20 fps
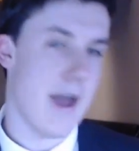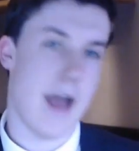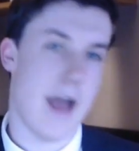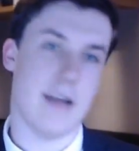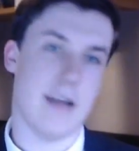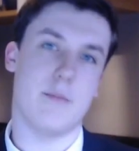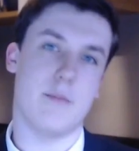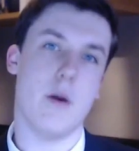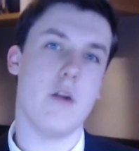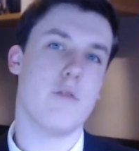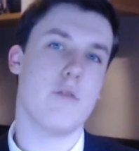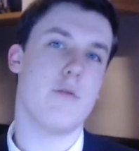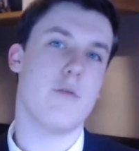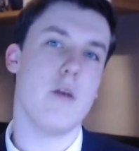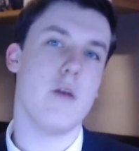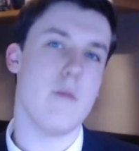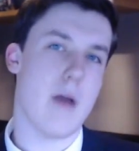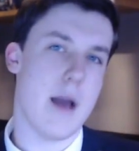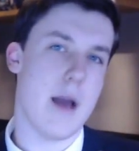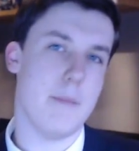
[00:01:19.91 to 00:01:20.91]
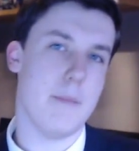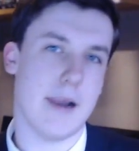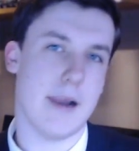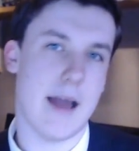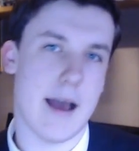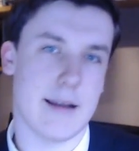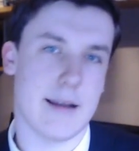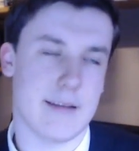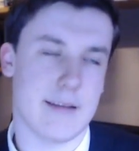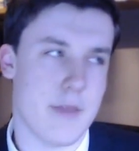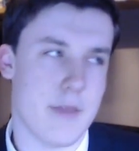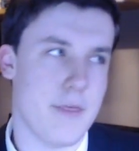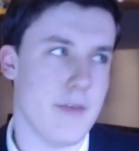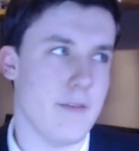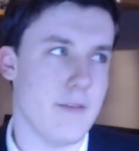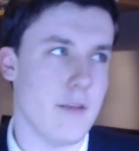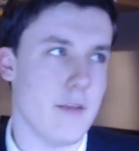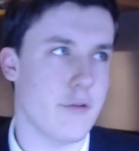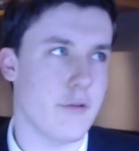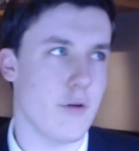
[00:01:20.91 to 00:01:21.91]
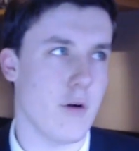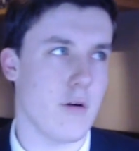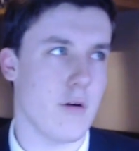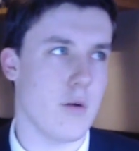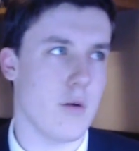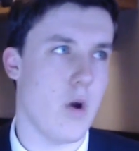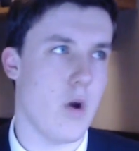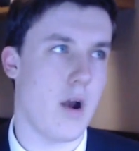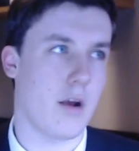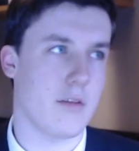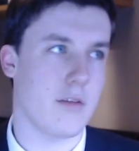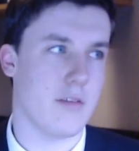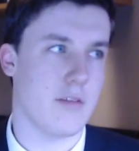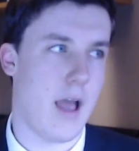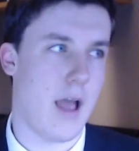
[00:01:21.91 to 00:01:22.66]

And to be honest with you, I'm glad. I think this story works